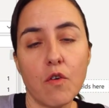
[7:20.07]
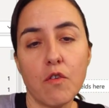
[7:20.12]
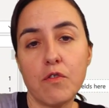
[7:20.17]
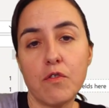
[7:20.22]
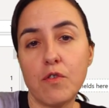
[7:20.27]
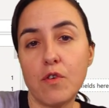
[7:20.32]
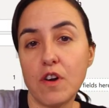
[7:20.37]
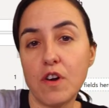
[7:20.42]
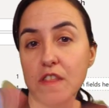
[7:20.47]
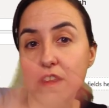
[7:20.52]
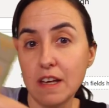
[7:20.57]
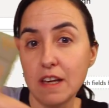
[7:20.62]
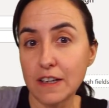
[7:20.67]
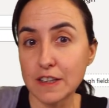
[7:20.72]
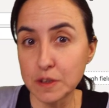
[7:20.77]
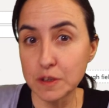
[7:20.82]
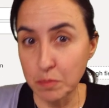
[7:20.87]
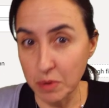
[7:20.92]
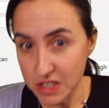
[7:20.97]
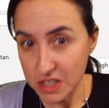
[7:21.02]
for the
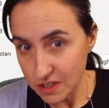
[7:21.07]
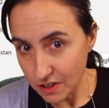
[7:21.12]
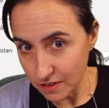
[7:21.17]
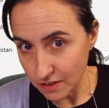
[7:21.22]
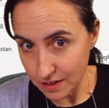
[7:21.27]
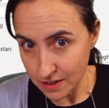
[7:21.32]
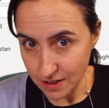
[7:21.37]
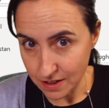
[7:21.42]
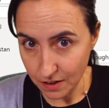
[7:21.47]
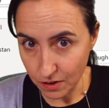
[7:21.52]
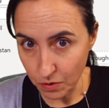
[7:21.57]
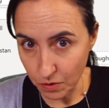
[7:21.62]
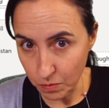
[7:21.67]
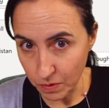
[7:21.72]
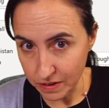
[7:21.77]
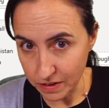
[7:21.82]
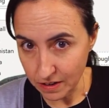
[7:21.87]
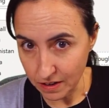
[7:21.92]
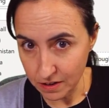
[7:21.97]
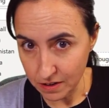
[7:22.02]
expression on the second
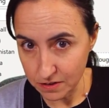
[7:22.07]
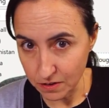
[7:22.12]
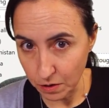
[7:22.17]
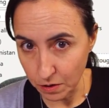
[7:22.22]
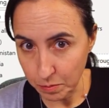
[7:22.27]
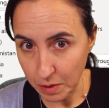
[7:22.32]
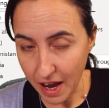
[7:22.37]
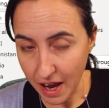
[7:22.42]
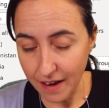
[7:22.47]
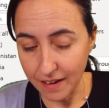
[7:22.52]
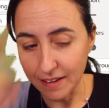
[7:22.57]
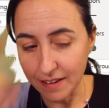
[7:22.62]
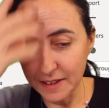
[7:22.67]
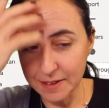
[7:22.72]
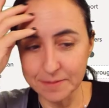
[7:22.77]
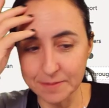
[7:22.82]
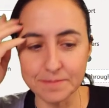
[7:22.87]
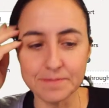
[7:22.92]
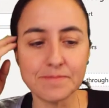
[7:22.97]
one that is not blank.